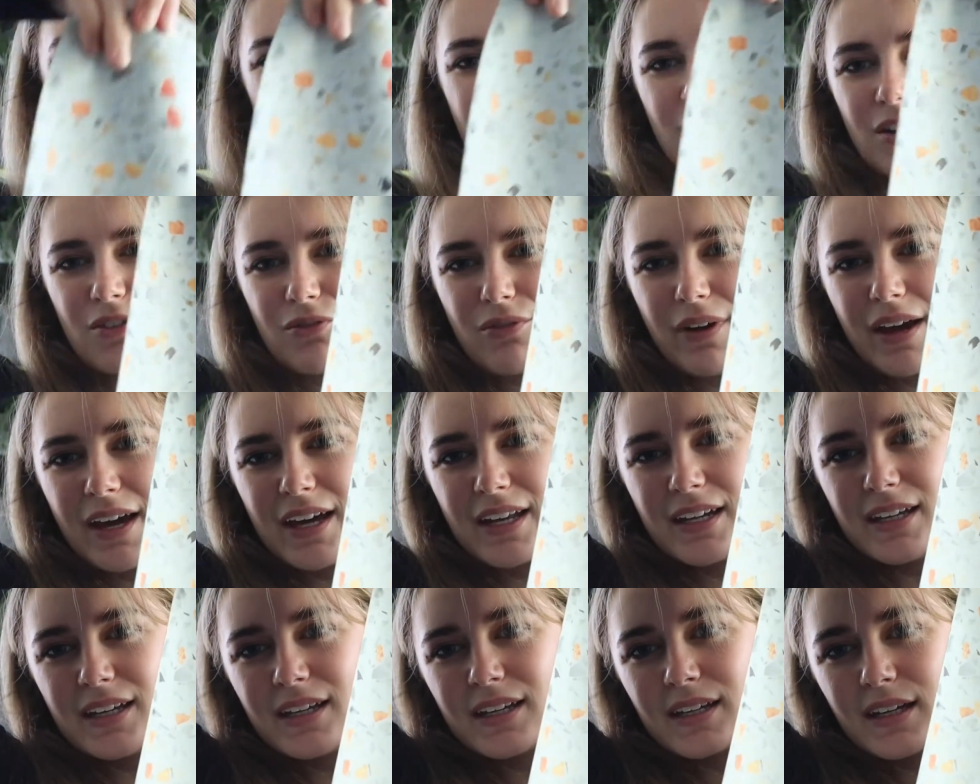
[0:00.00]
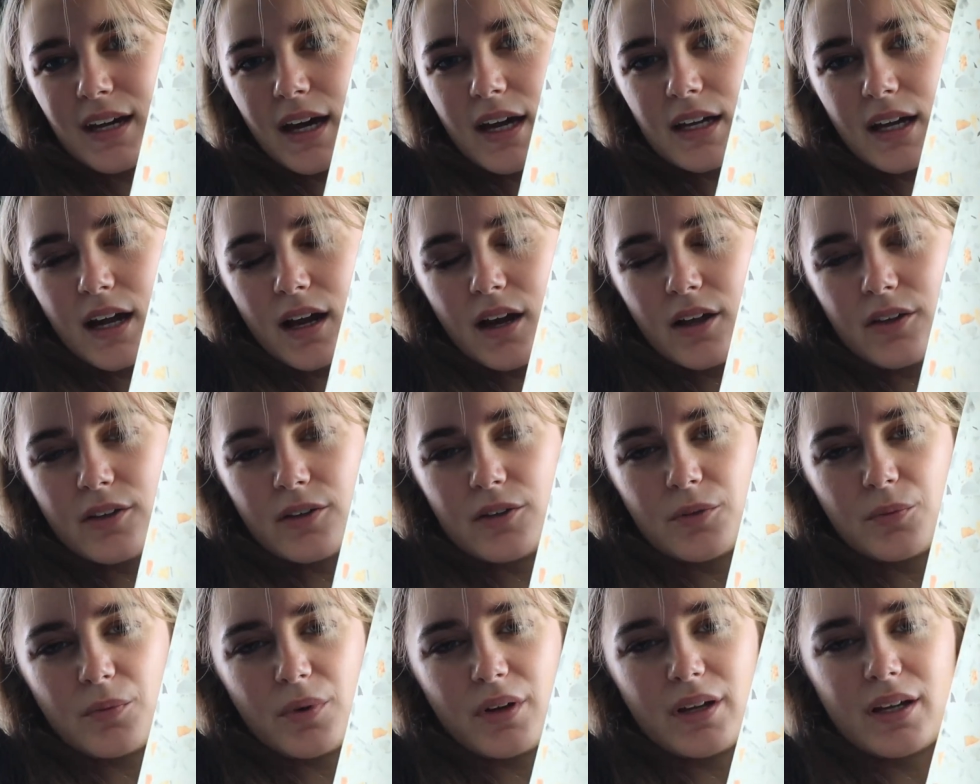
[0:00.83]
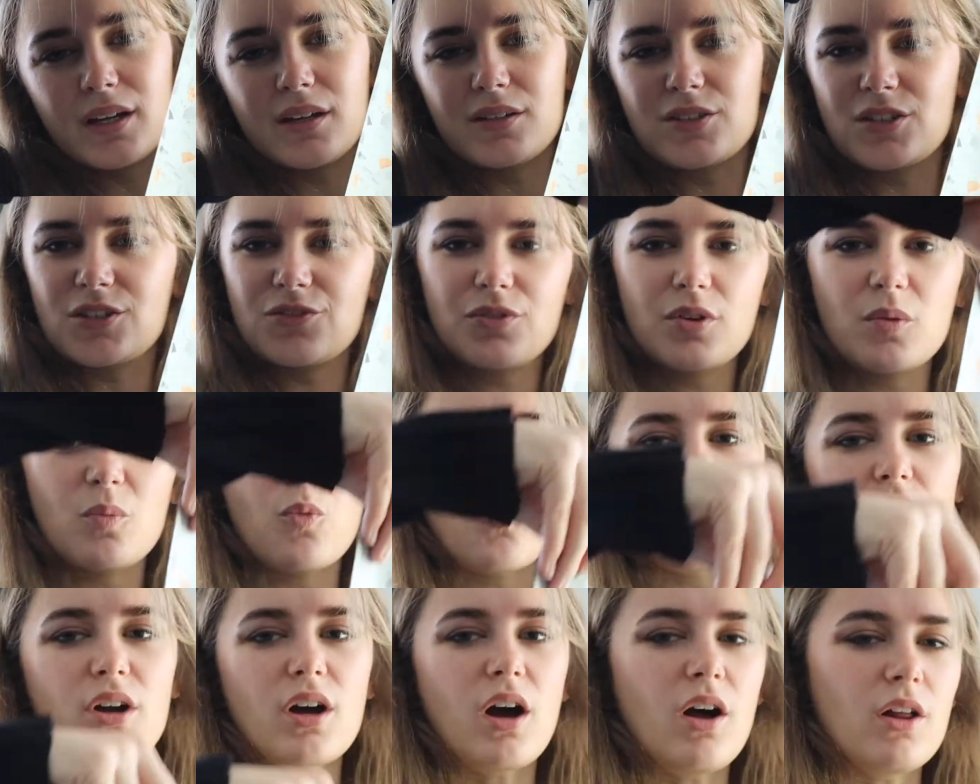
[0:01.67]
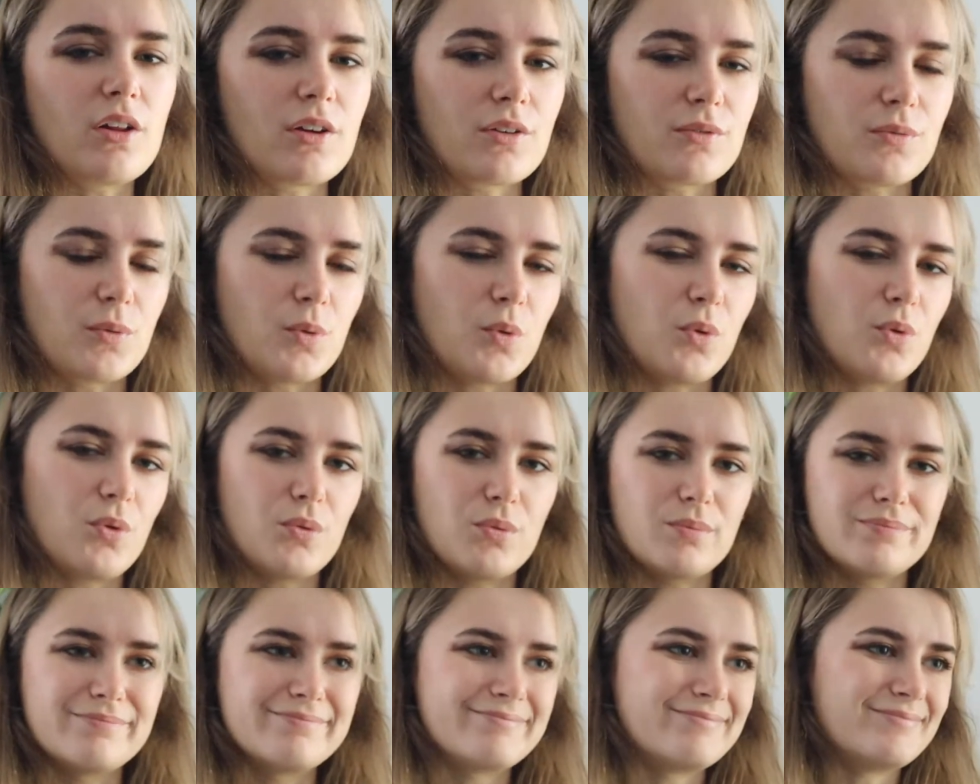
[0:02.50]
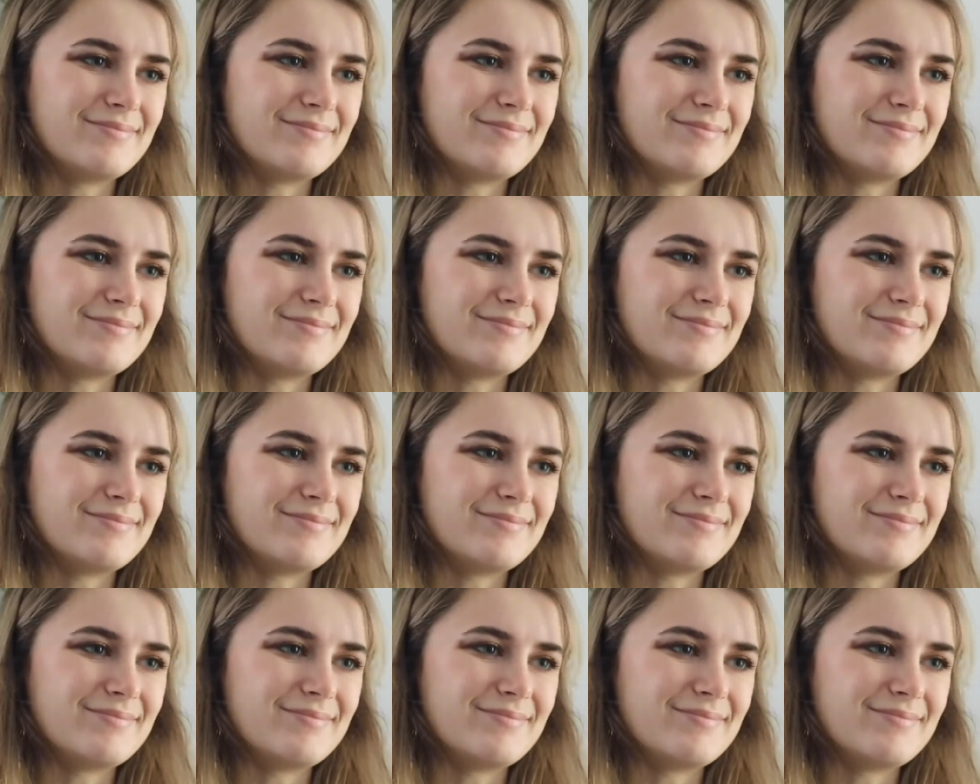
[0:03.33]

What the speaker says: / like granite kind of colored one, just for a more colorful,